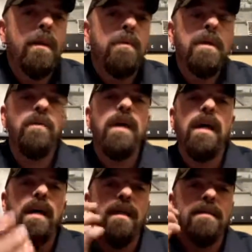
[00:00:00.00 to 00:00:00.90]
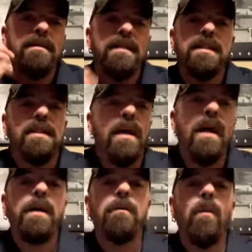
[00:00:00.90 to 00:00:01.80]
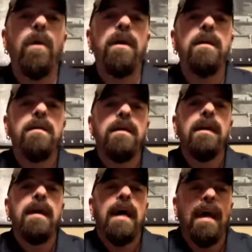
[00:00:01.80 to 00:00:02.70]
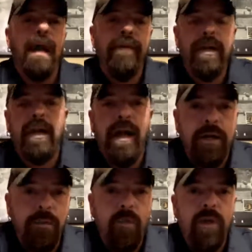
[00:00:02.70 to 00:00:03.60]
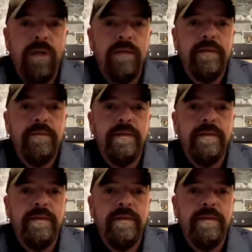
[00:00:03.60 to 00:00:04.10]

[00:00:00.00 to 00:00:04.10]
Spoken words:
between 6 o'clock in the morning and 11 o'clock in the morning